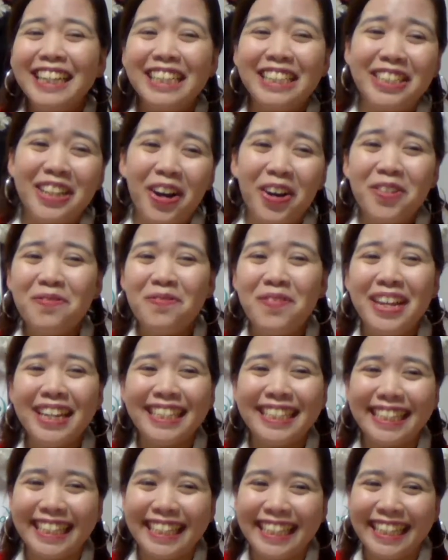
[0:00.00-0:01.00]
Don't
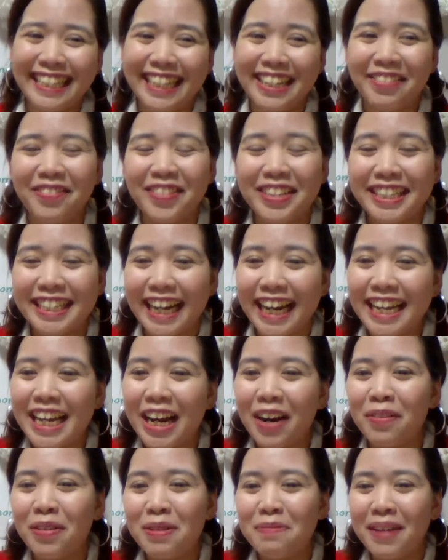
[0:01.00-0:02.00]
mention it in
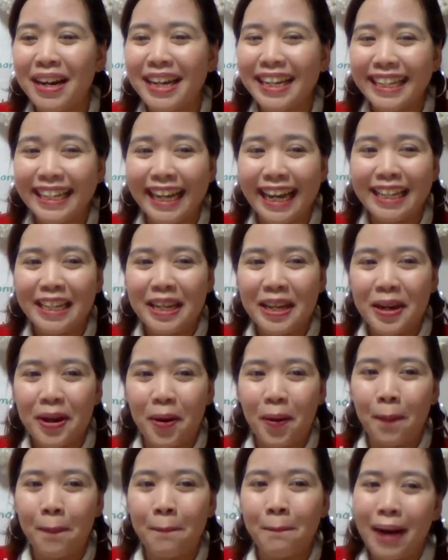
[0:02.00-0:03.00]
Bisaya. We might get, you
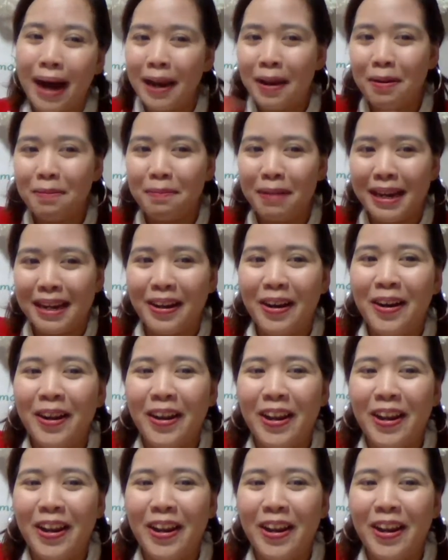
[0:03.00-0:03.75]
know, palo by lolo.